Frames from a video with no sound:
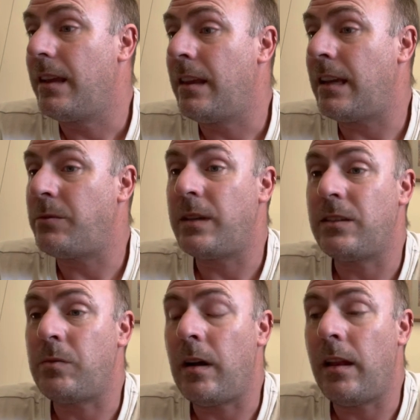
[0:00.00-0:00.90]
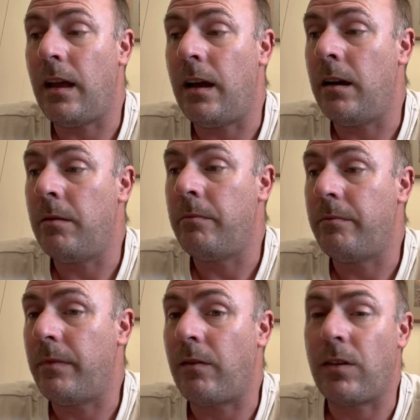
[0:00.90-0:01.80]
Next week as well, um,
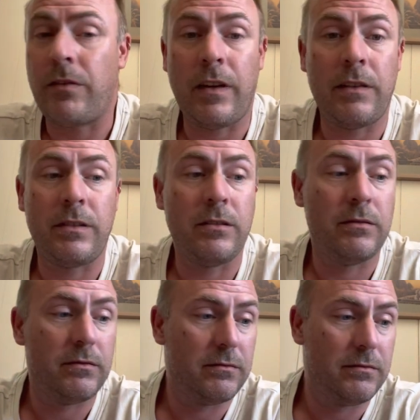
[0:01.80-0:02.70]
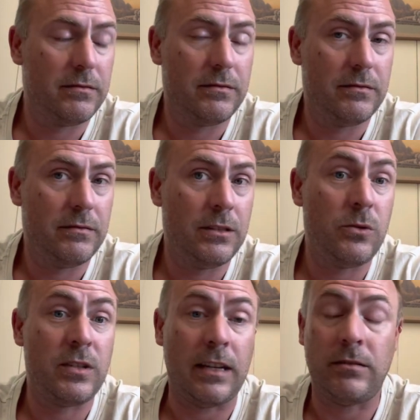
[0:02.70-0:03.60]
I've got a fair few new
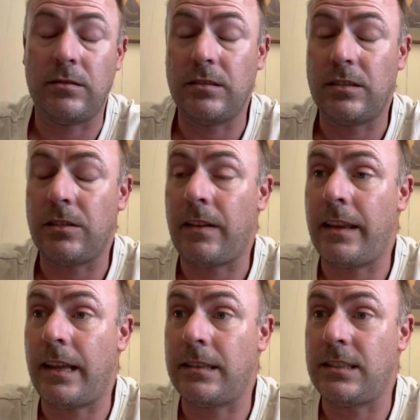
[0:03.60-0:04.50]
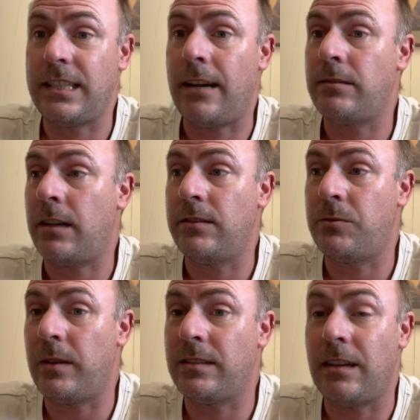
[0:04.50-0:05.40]
channels and stuff like that to shout out as
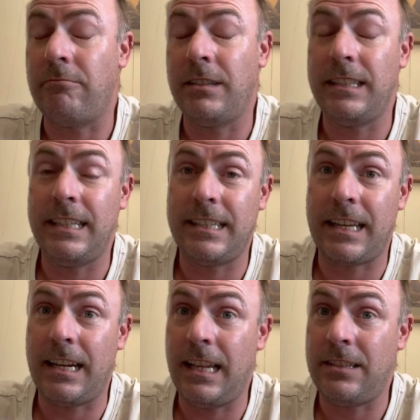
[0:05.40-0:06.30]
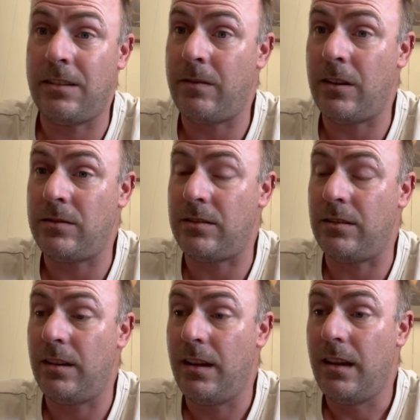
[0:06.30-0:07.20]
well. So I really need to get a list of those done.